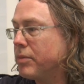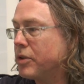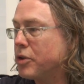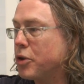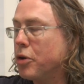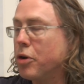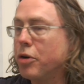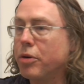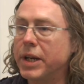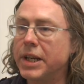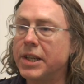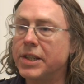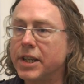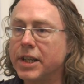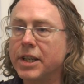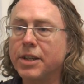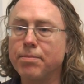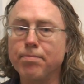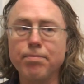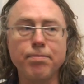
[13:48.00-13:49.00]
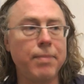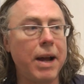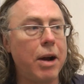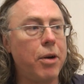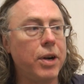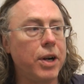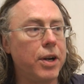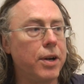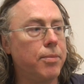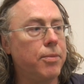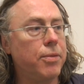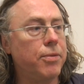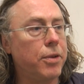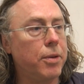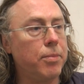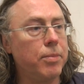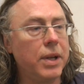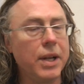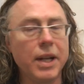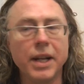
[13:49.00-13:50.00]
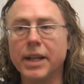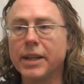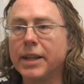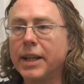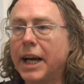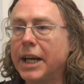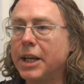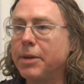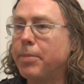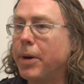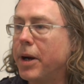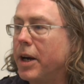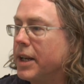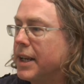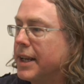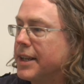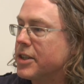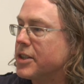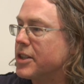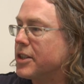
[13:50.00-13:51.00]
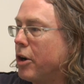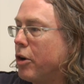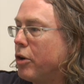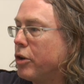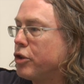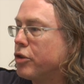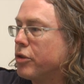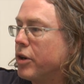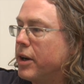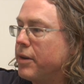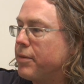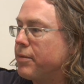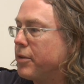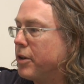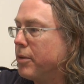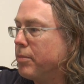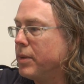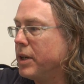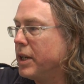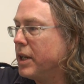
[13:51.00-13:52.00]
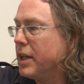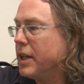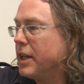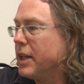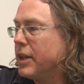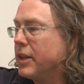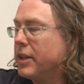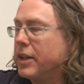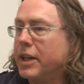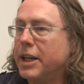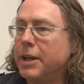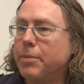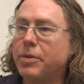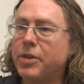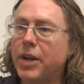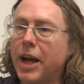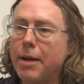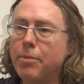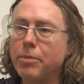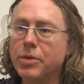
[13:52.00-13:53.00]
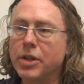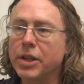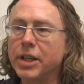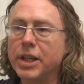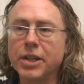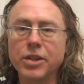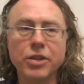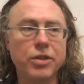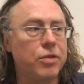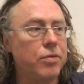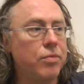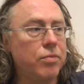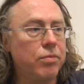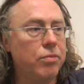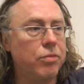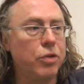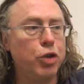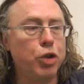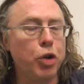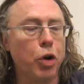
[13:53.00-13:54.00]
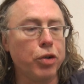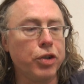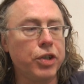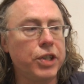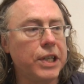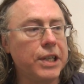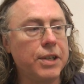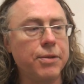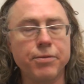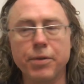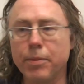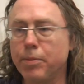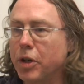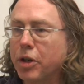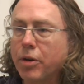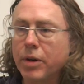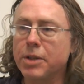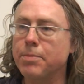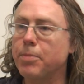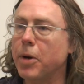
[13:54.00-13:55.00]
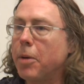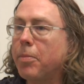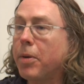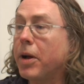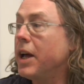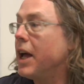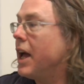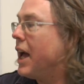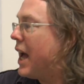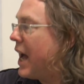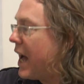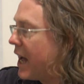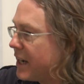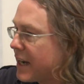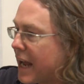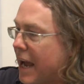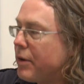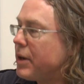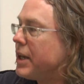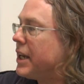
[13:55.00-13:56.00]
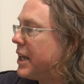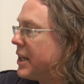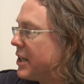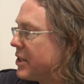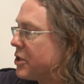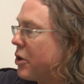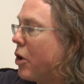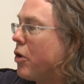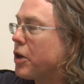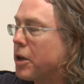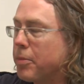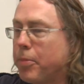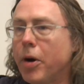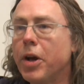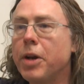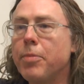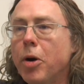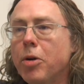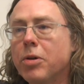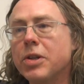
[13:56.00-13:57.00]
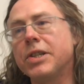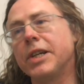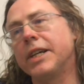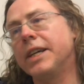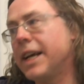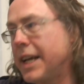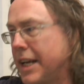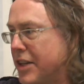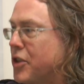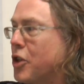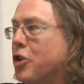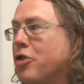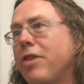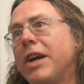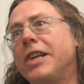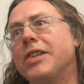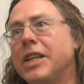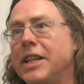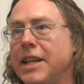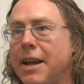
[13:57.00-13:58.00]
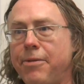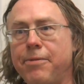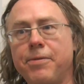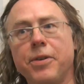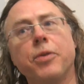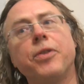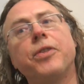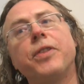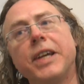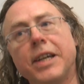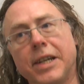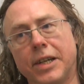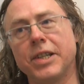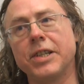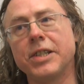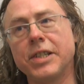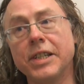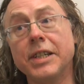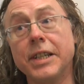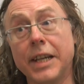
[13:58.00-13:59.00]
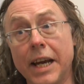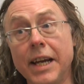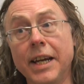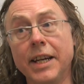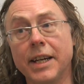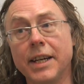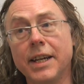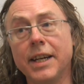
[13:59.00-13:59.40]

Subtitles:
Tories, here's Malcolm from Labour, here's Sandra from the Lib Dems, and here's John T from the Greens, blah, blah. And now here's Occupy democracy. Here's the crazy left-field thinkers, yeah?